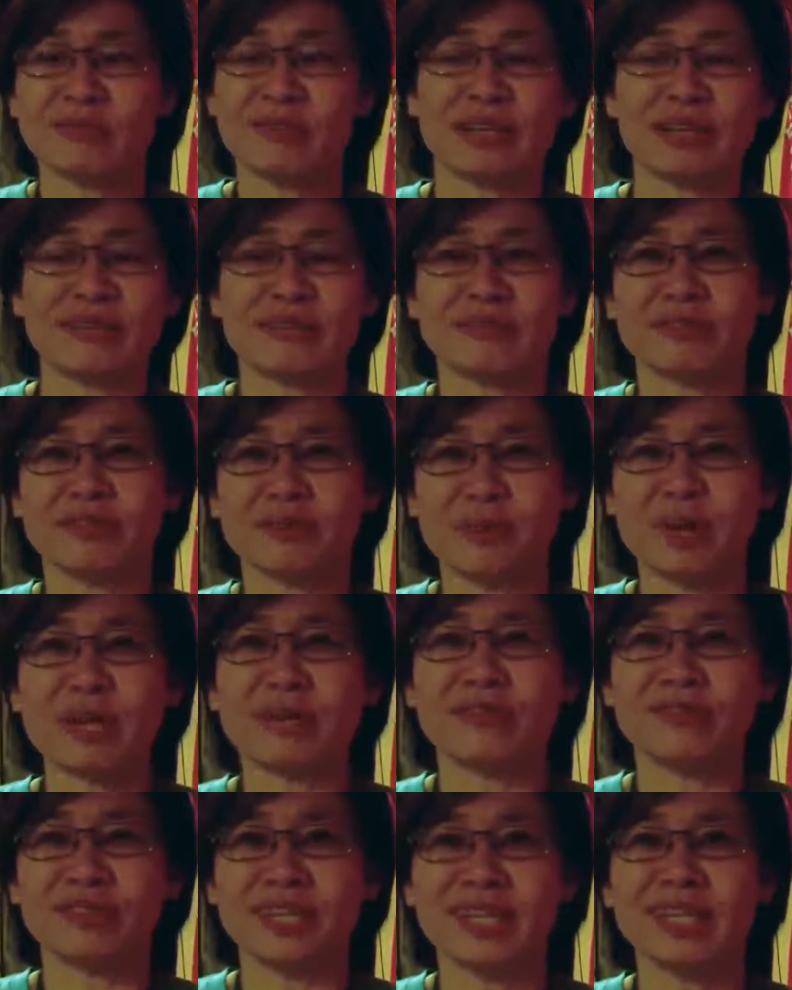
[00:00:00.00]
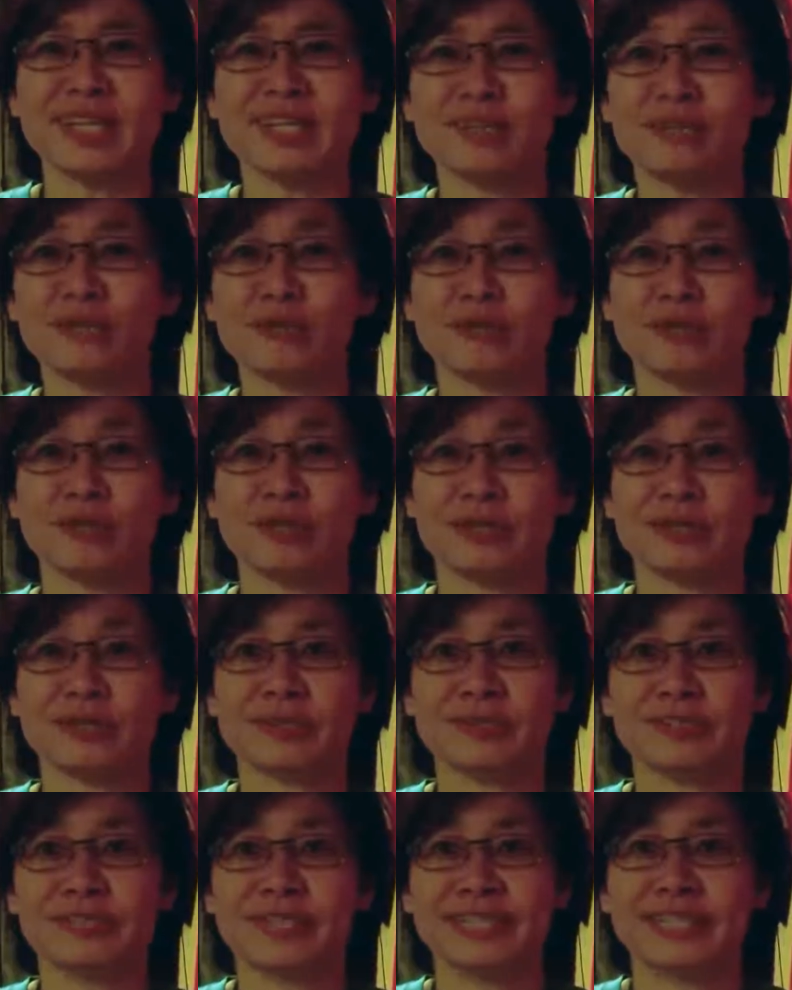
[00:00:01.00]
kind of a way of thinking too.
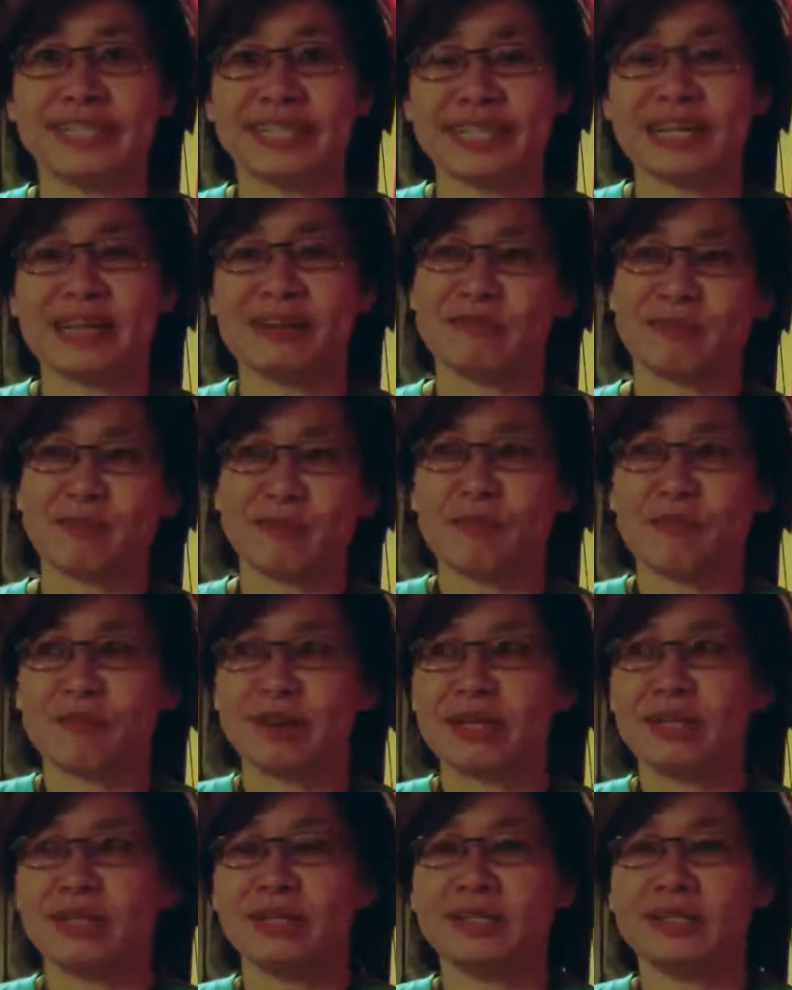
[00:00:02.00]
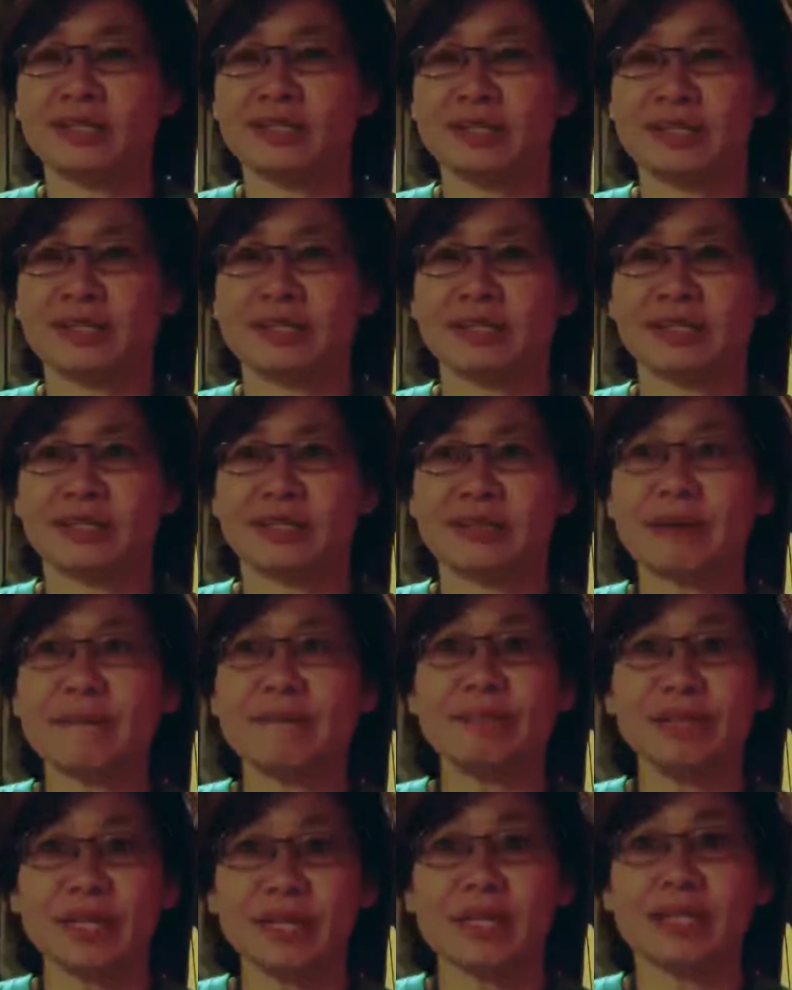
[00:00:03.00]
If you're providing
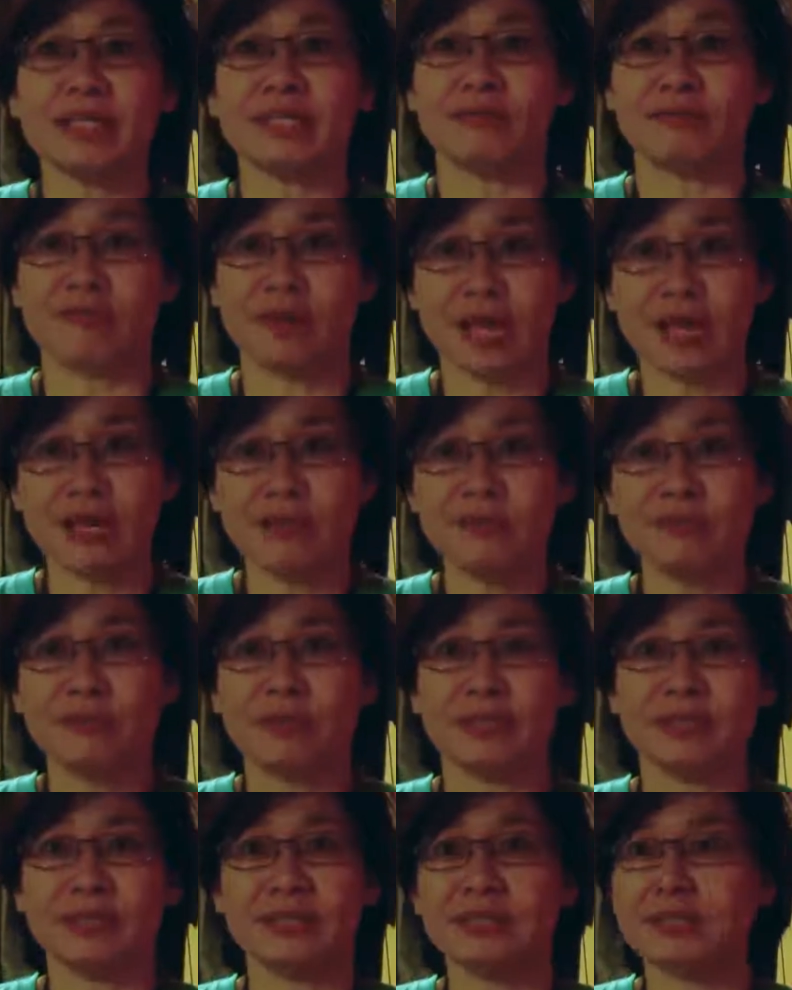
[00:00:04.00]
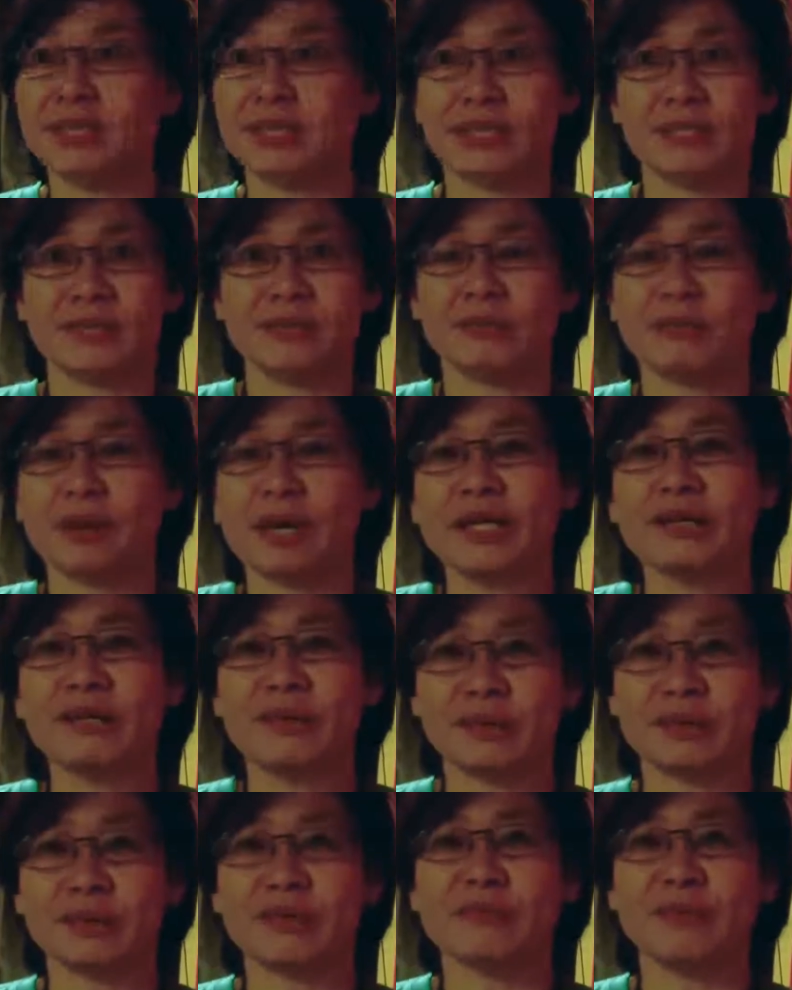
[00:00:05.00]
something that is valuable, then why
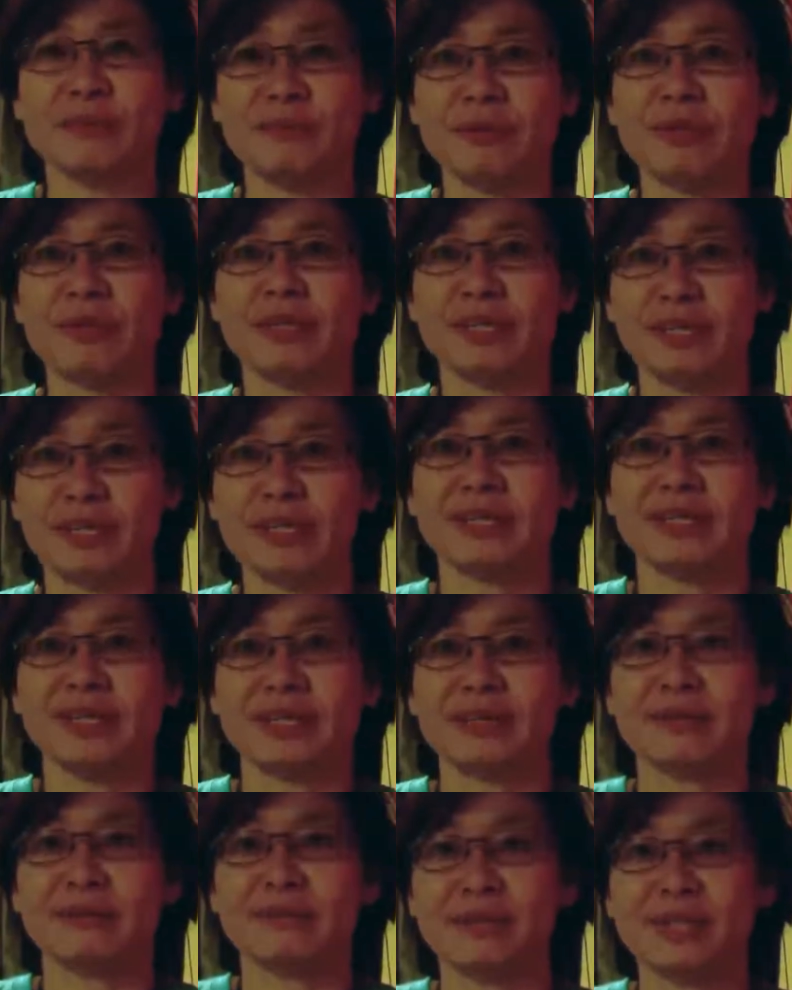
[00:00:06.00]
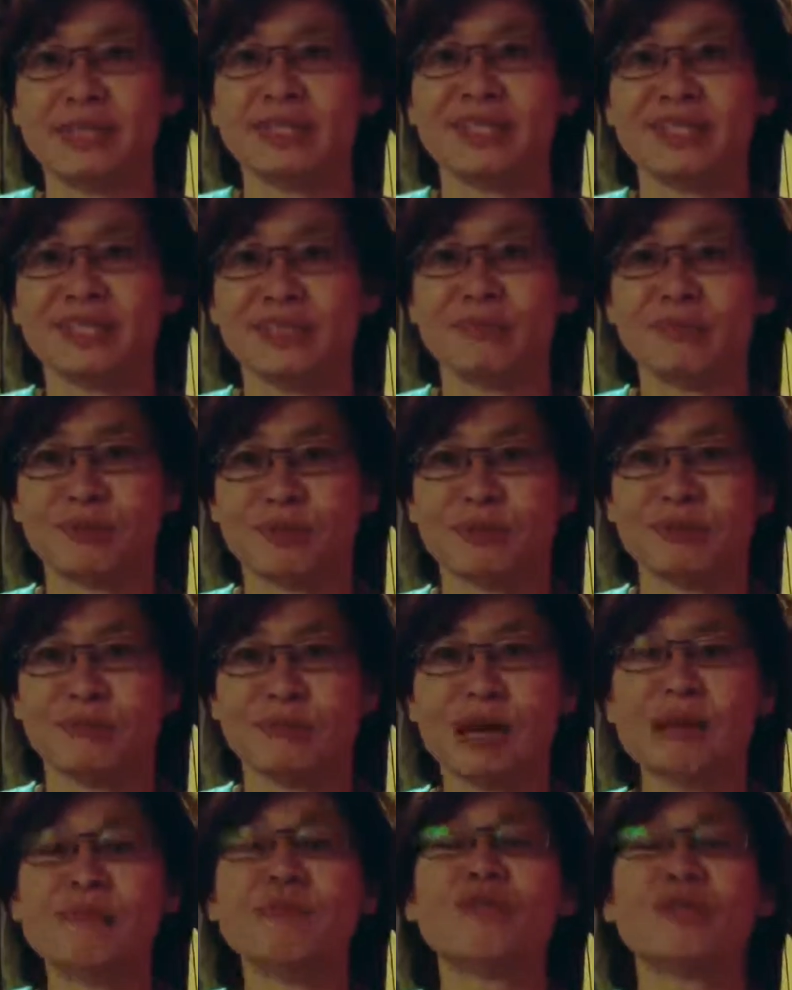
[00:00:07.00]
not? Maybe Malaysians
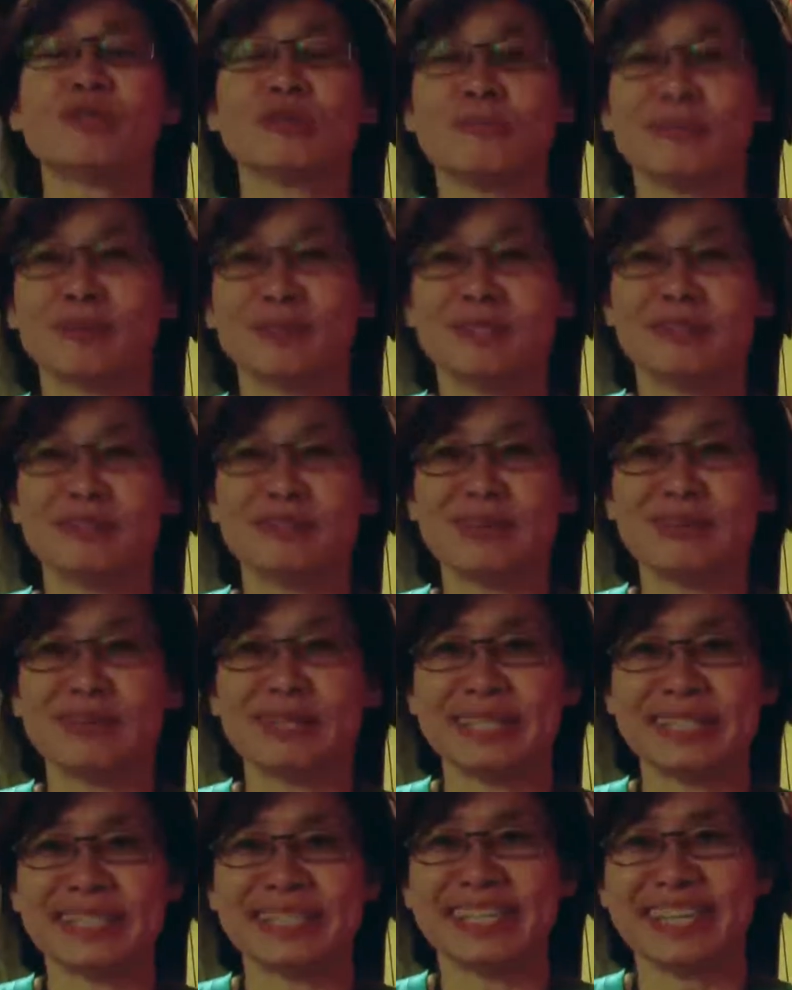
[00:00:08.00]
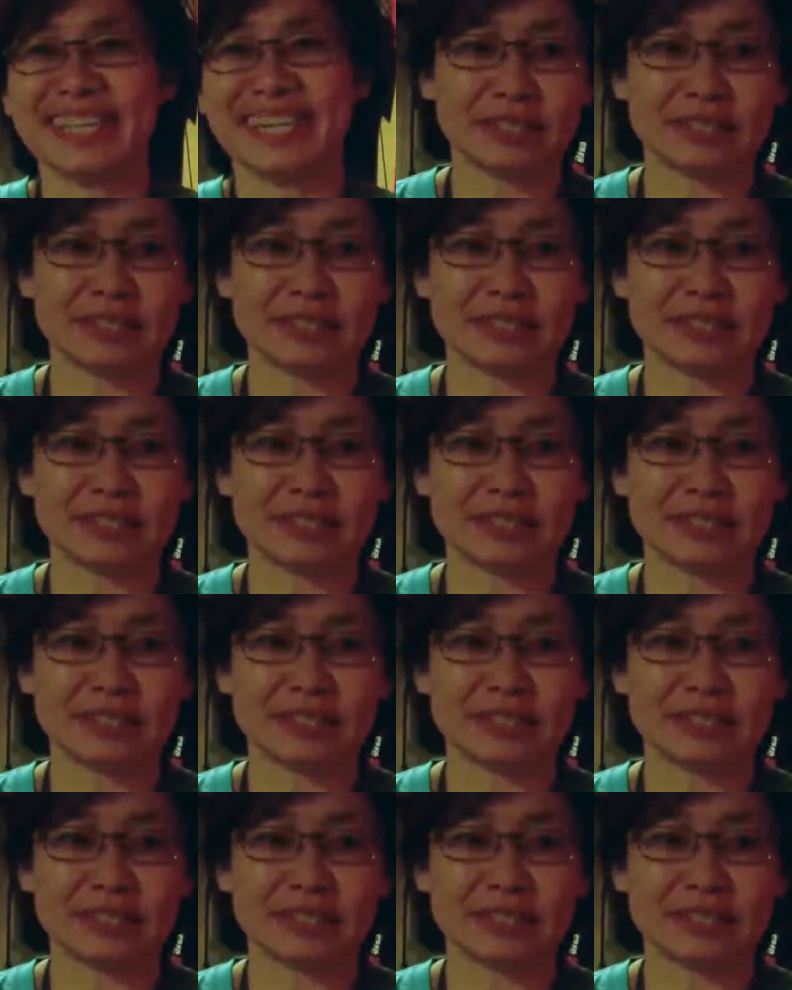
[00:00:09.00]
are more supportive nowadays.